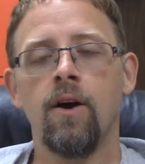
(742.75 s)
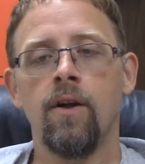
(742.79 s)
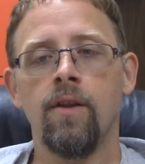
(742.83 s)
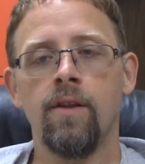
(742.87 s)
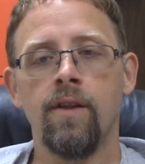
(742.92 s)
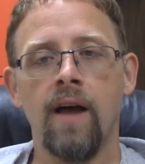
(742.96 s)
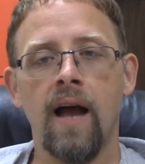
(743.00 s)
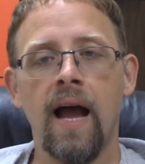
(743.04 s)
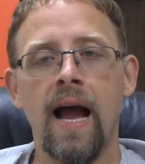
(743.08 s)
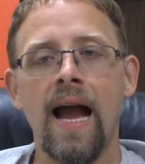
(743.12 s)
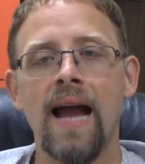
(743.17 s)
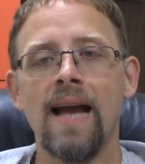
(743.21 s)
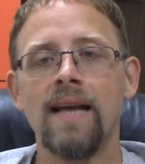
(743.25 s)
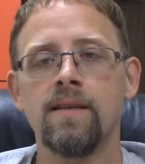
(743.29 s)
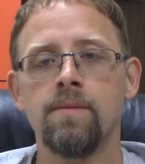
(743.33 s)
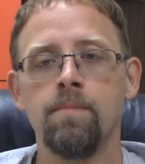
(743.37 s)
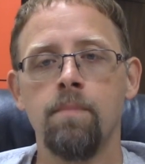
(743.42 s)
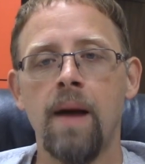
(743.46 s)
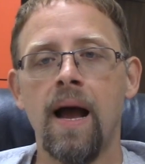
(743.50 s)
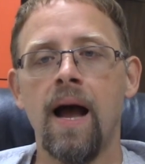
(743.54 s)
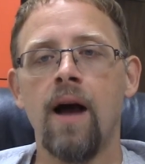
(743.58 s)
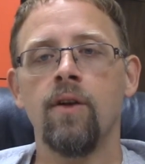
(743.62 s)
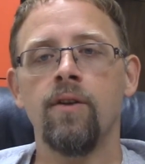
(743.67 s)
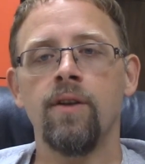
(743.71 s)
on the highest
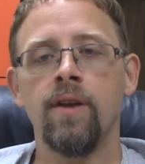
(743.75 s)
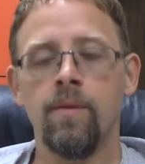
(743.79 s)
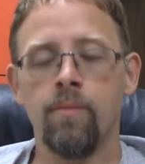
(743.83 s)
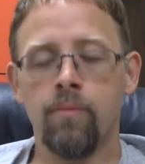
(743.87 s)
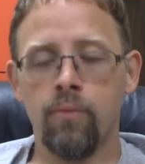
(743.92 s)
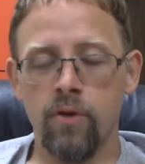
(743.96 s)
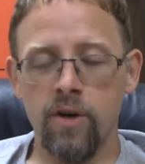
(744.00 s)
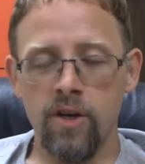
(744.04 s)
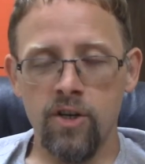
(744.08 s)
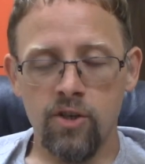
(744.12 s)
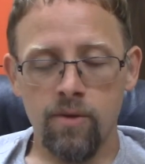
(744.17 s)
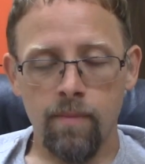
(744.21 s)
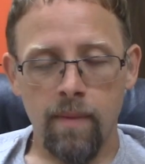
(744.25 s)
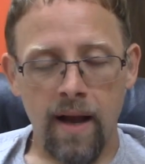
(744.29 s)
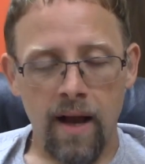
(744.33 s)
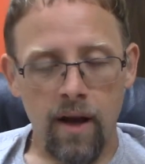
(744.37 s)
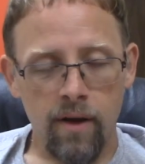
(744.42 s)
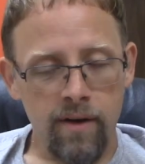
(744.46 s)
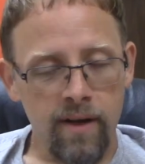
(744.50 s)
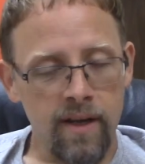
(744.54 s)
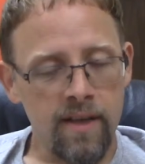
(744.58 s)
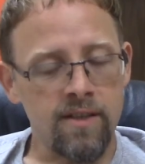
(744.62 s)
mountain and preach about.